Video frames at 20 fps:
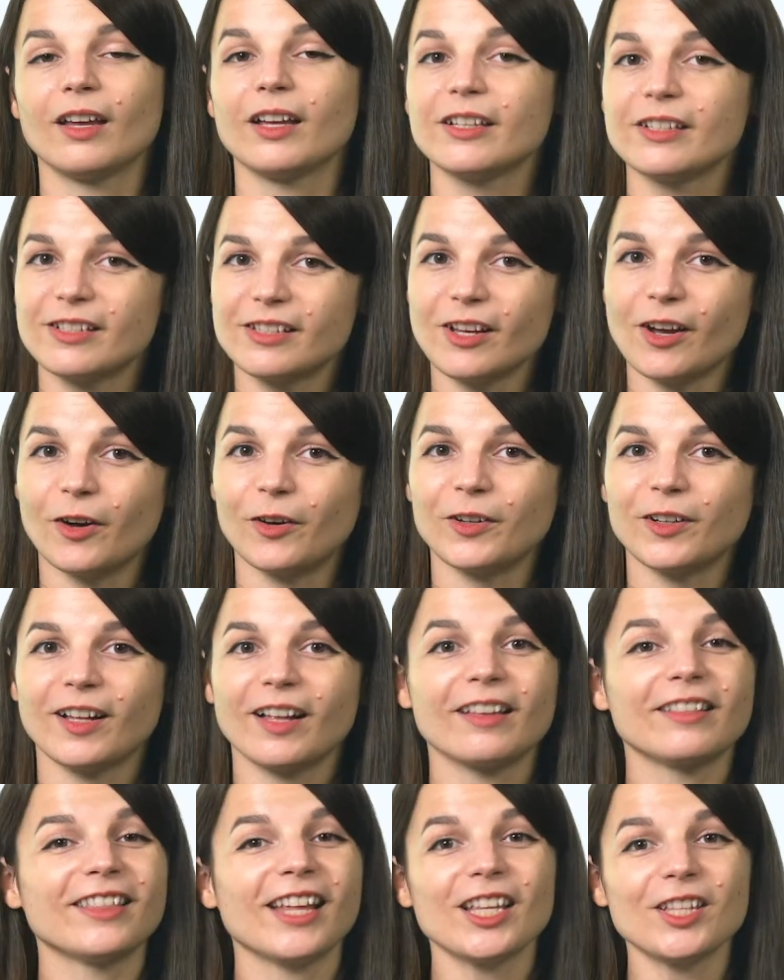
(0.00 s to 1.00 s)
So,
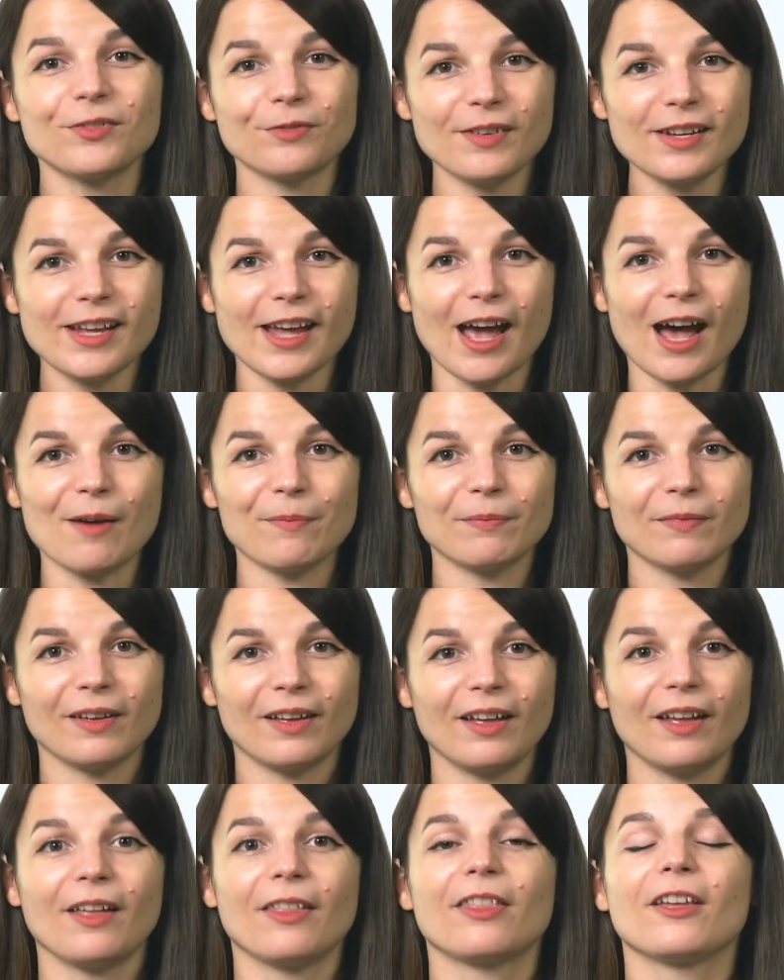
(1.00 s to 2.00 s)
let's recap.
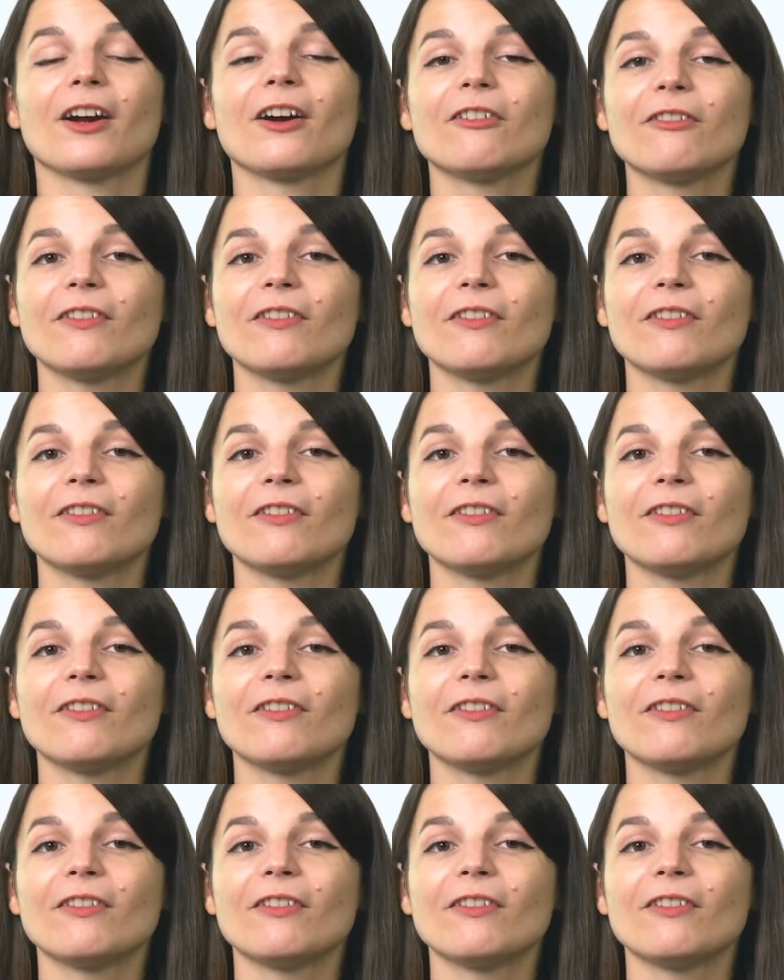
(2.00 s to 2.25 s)
There are